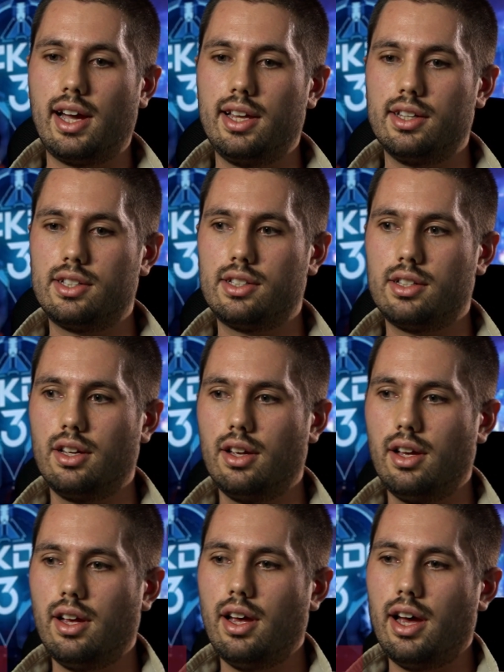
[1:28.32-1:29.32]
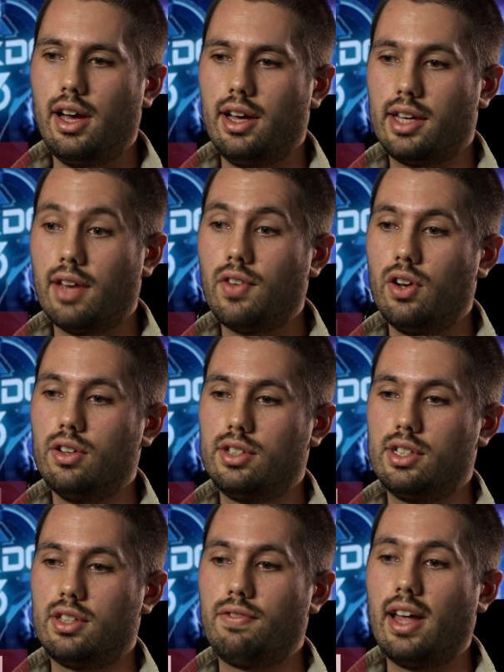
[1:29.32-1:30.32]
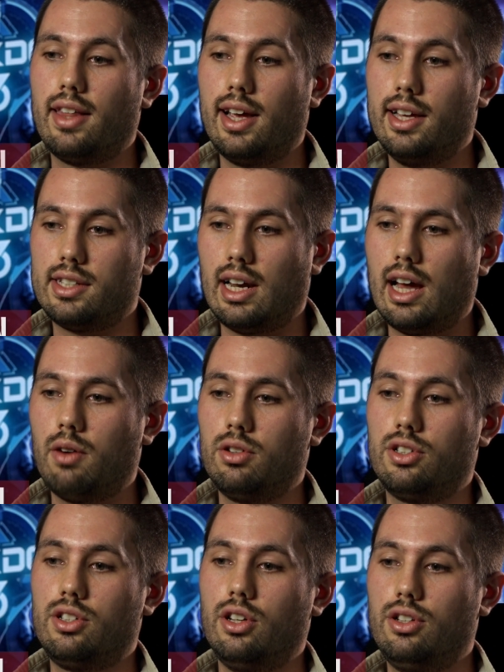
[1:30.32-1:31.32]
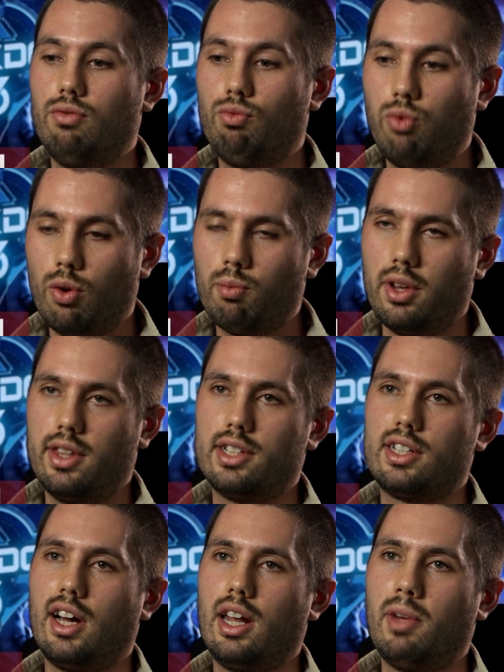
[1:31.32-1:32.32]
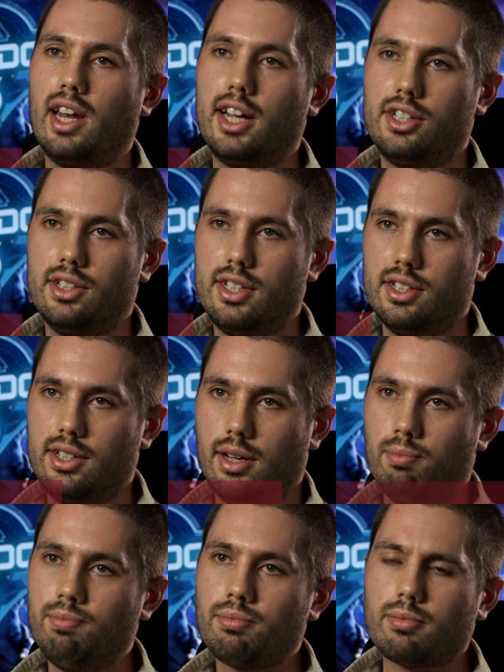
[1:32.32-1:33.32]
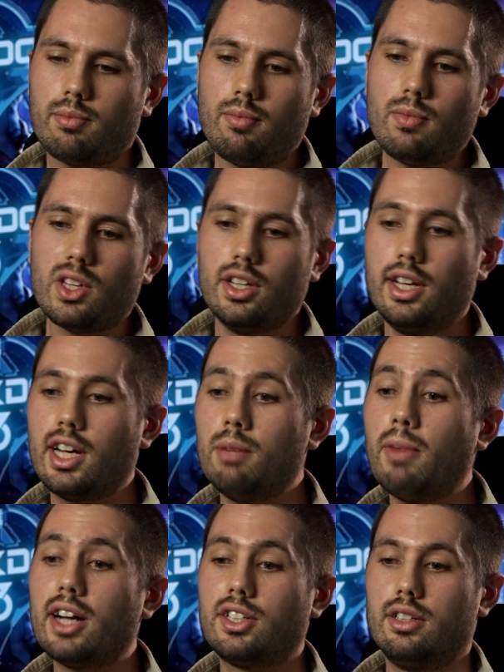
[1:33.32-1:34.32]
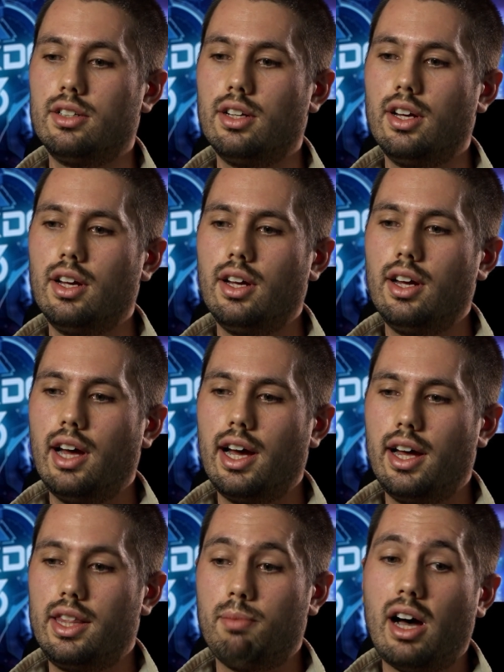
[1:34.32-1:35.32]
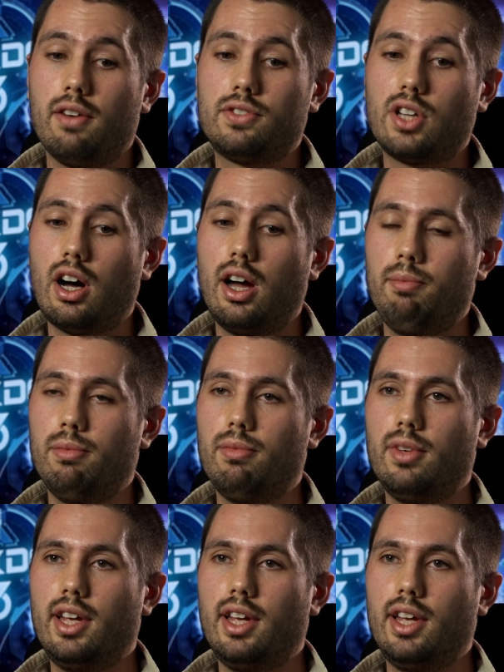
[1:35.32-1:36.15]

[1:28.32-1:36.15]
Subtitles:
that it's given us is the fact that it's allowed us to run with this dynamic legend system. You can imagine the amount of time